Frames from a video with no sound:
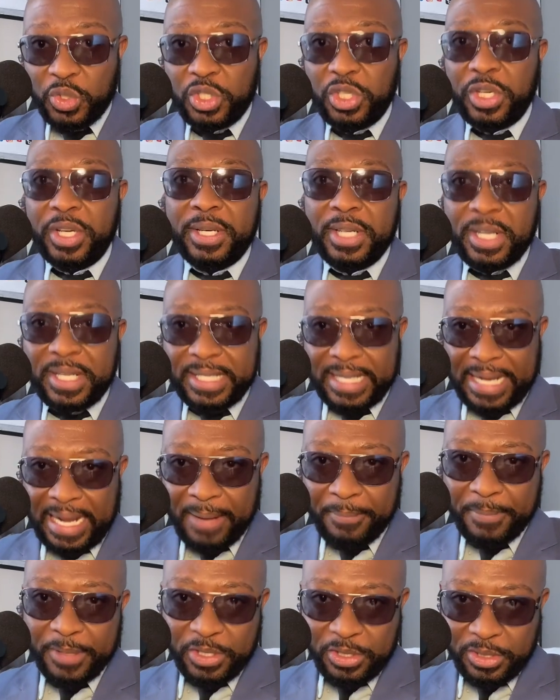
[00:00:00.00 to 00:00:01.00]
so it doesn't
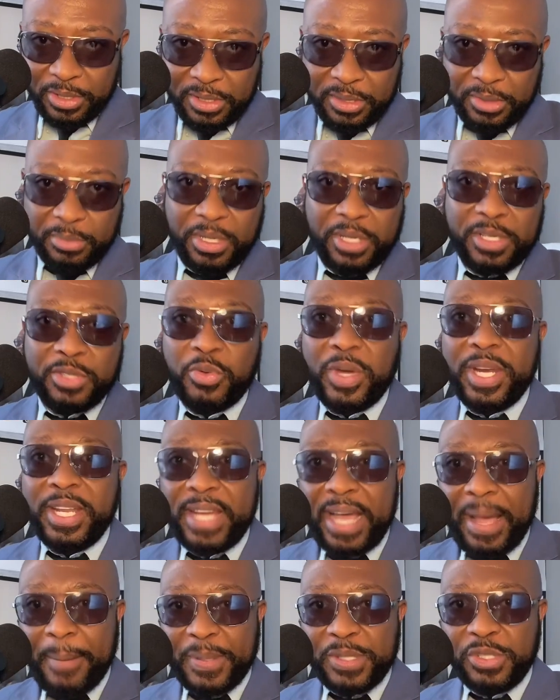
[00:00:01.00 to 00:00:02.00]
happen to you, because when it
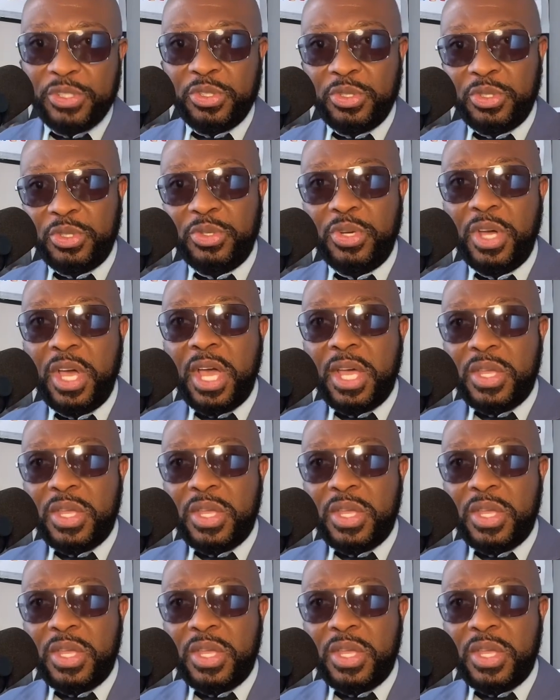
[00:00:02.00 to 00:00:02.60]
happens to you,